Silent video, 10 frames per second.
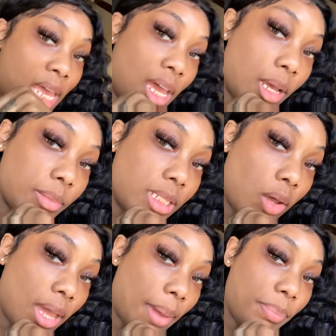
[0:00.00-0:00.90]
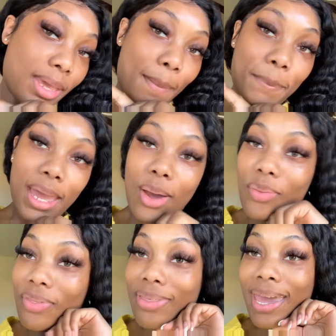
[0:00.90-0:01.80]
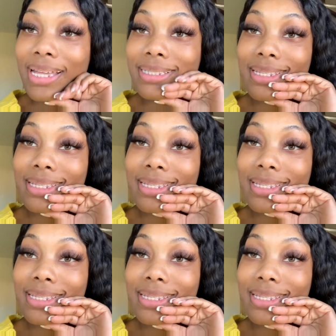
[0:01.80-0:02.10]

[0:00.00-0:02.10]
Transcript: I'm so happy about that.